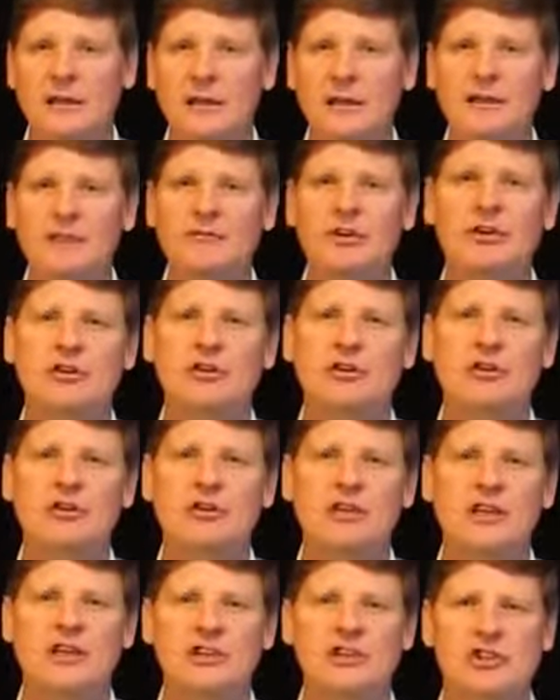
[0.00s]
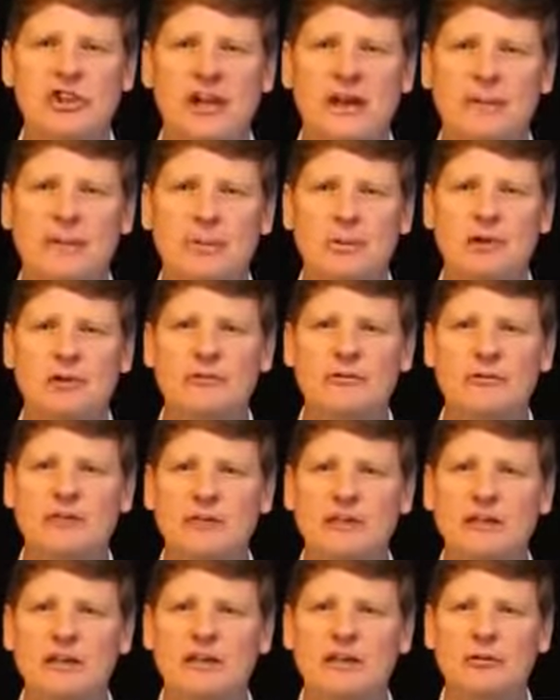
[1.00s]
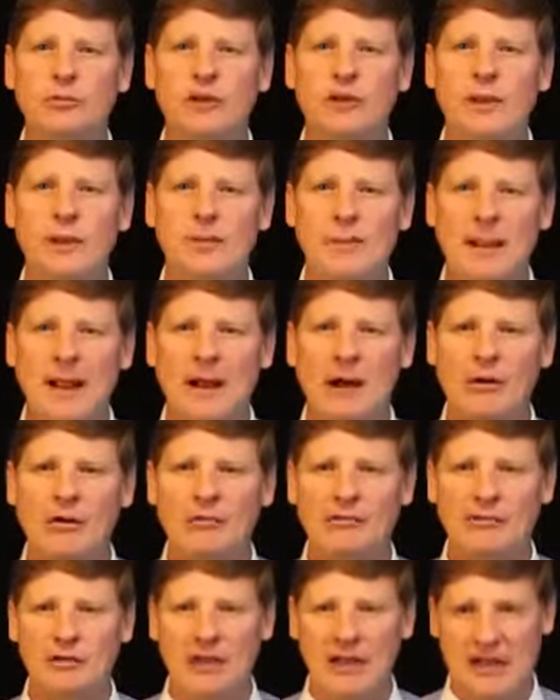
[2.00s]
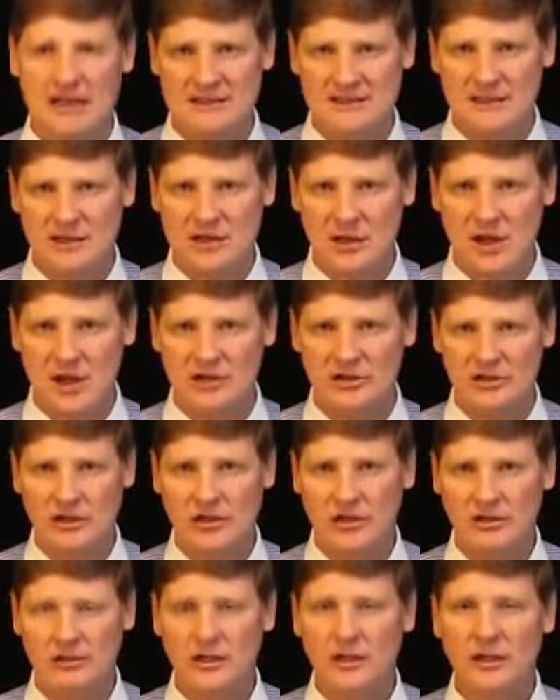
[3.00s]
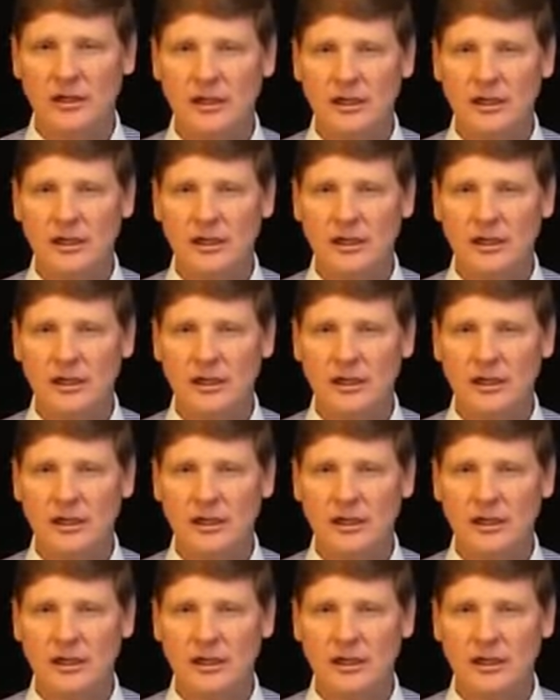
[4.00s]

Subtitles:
if you're using a shampoo filled with a powerful antioxidant.